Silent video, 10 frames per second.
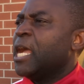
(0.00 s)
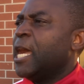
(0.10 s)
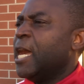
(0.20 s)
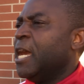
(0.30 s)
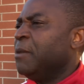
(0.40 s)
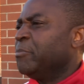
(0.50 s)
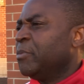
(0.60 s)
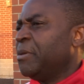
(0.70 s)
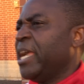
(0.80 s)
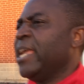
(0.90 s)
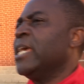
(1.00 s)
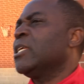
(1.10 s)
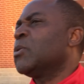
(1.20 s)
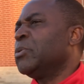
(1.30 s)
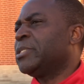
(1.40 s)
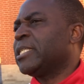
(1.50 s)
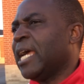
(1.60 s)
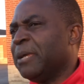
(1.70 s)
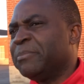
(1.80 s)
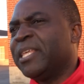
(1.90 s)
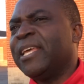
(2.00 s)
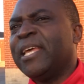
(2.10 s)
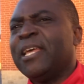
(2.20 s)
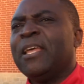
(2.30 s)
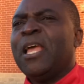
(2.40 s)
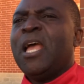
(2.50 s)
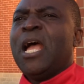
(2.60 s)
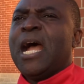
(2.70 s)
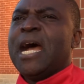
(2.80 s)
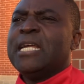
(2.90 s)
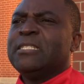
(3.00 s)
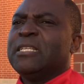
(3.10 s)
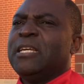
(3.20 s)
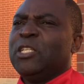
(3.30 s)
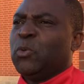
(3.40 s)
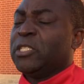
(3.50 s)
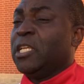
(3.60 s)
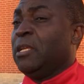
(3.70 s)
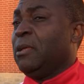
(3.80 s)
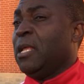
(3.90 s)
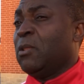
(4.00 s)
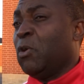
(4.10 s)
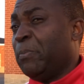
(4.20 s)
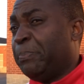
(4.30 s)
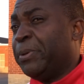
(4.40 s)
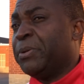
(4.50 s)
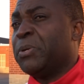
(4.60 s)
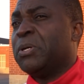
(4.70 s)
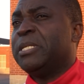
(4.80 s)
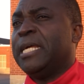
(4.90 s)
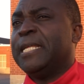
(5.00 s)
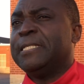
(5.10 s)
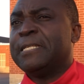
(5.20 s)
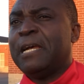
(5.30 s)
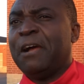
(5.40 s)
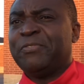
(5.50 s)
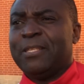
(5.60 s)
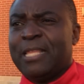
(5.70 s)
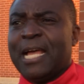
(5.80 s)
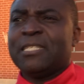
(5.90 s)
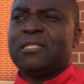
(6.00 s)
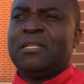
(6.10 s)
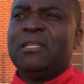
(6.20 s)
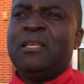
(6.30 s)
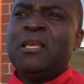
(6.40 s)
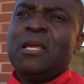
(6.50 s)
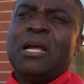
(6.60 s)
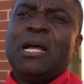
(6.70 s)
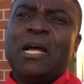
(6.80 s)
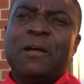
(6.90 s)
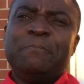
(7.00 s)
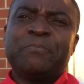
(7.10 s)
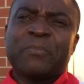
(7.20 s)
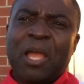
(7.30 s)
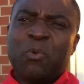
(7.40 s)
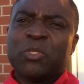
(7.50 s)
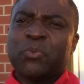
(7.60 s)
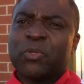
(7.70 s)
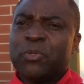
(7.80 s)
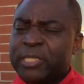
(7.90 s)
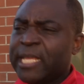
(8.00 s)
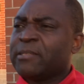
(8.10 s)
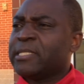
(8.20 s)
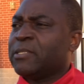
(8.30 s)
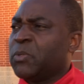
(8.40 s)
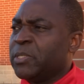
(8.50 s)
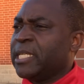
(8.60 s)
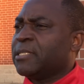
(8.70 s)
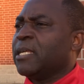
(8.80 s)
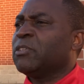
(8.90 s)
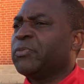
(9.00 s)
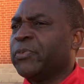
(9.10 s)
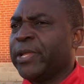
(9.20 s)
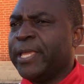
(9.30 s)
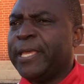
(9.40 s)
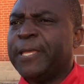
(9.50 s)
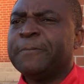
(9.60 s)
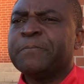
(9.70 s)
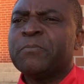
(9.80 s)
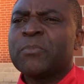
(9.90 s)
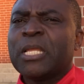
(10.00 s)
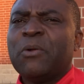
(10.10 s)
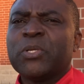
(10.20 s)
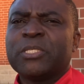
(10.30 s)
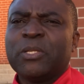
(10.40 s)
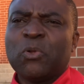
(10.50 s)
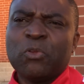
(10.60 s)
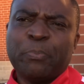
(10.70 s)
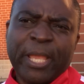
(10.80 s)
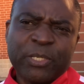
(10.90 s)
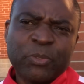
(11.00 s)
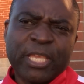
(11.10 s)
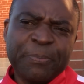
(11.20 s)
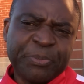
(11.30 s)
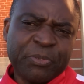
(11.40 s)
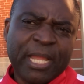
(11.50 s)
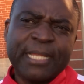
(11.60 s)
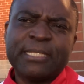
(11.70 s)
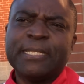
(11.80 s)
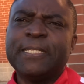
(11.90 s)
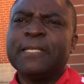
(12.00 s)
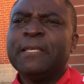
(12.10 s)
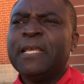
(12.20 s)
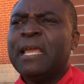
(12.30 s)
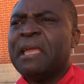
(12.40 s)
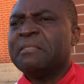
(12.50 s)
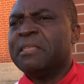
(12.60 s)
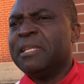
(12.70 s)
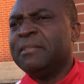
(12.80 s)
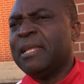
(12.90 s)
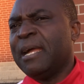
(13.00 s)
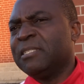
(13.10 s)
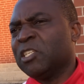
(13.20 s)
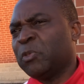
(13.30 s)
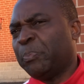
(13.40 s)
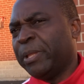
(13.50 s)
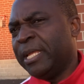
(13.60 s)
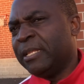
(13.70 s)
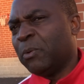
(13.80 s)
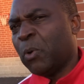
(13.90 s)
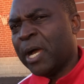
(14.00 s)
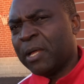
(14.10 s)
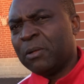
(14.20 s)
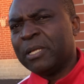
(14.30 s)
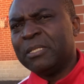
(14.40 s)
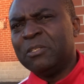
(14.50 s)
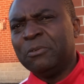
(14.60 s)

I had a good time there, and it was a long period, and after that I was with Textiles for a year. I was recalled back to Capes United, and then I just played a while,